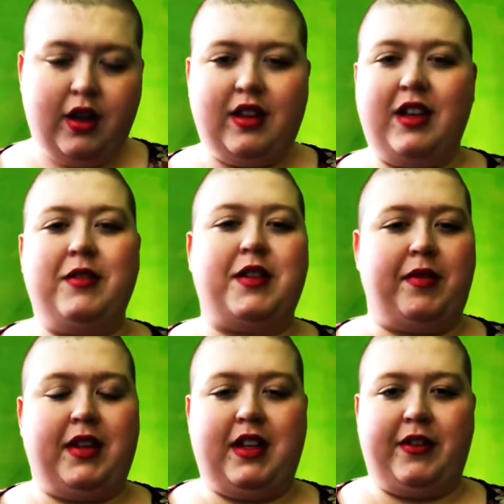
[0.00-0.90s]
I think it was something
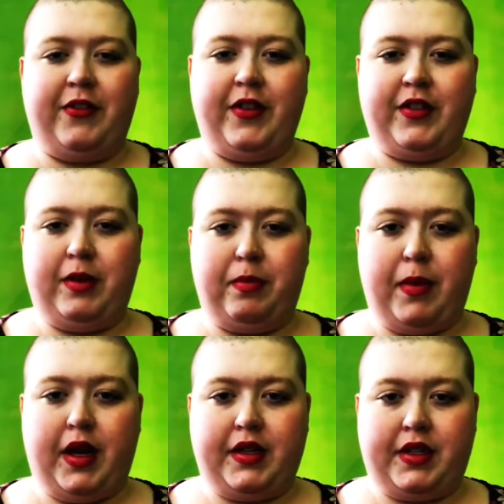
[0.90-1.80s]
like 50
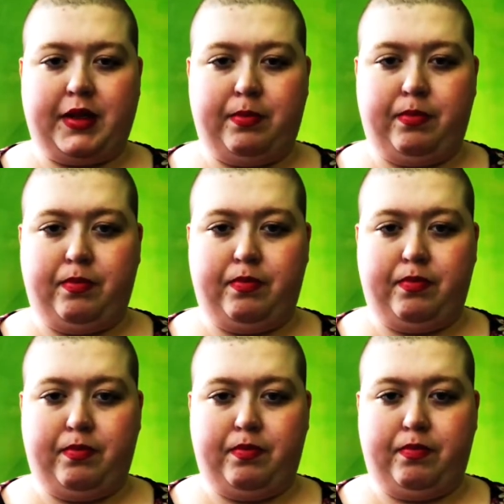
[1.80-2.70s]
best
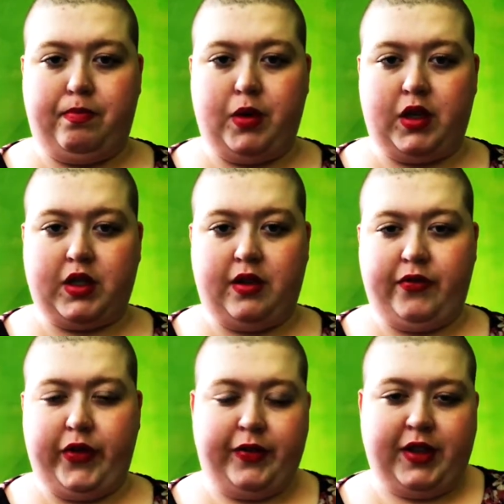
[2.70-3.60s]
books in
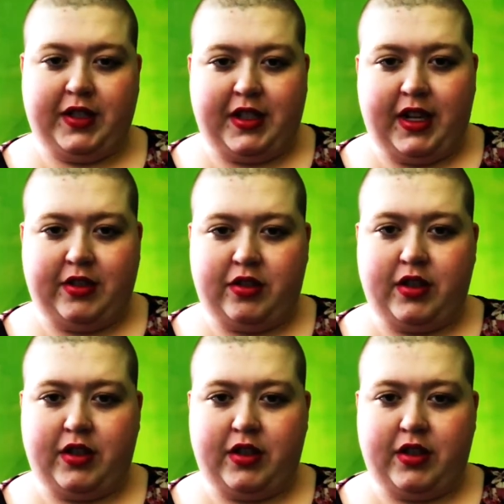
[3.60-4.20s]
50 states or